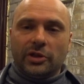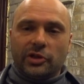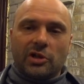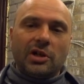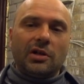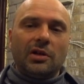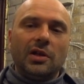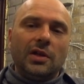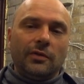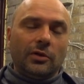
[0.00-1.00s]
a track
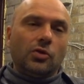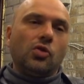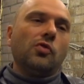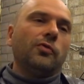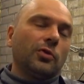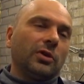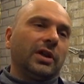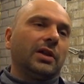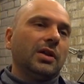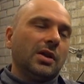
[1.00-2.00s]
will go through
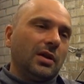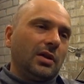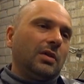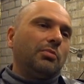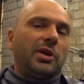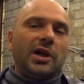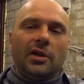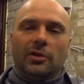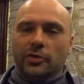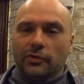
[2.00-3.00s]

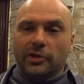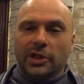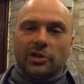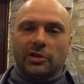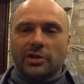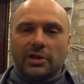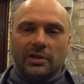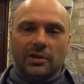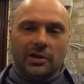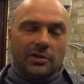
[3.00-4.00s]
piles of rear
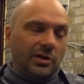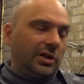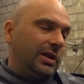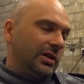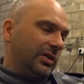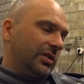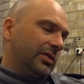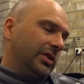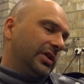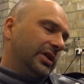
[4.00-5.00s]
tires.
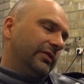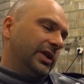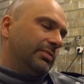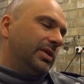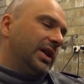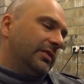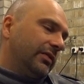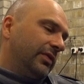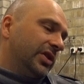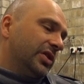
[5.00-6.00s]
This bike
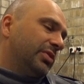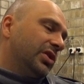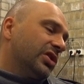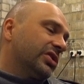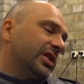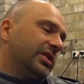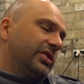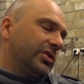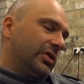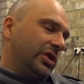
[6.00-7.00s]
with this suspension setting
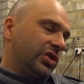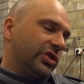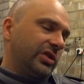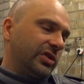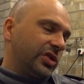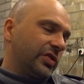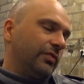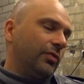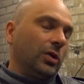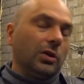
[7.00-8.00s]
is gonna just
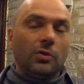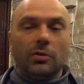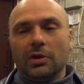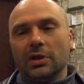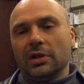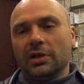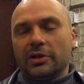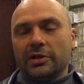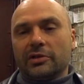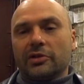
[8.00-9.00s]
swallow
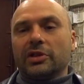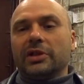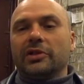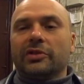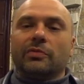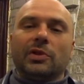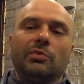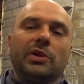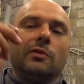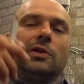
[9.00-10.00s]
rear tires
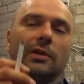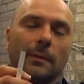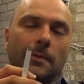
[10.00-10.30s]
one by one.